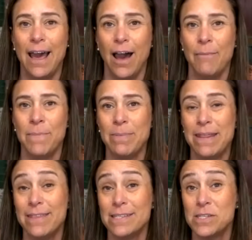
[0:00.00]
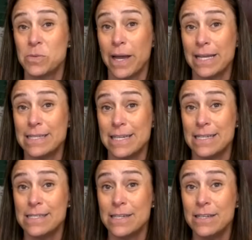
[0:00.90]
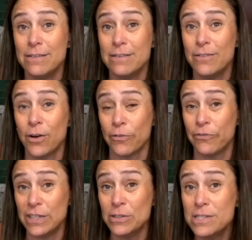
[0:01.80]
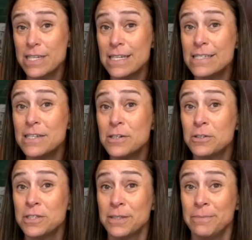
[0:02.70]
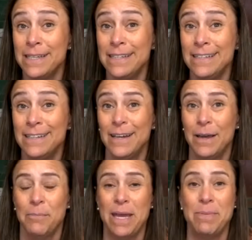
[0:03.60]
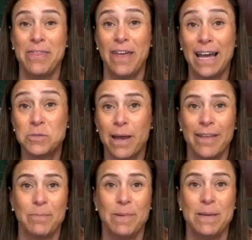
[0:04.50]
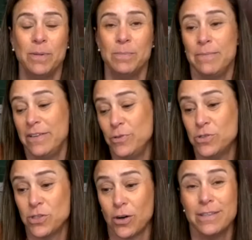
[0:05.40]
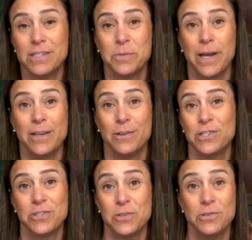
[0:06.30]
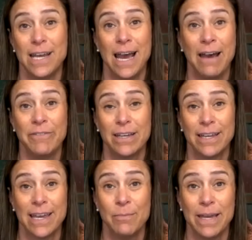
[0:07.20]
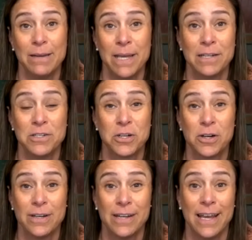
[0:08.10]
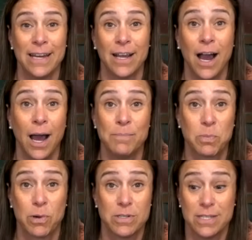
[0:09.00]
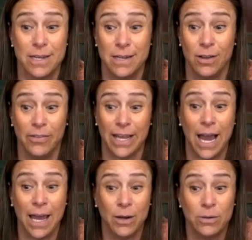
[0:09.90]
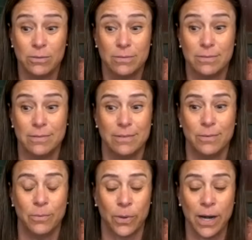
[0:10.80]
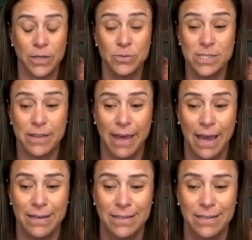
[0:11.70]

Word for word: maybe this is why it's easy or feels easier to me. Maybe that's why, like, people, maybe if you start this way, you're just used to having a campaign manager and a comms person and all that. We're not used to that.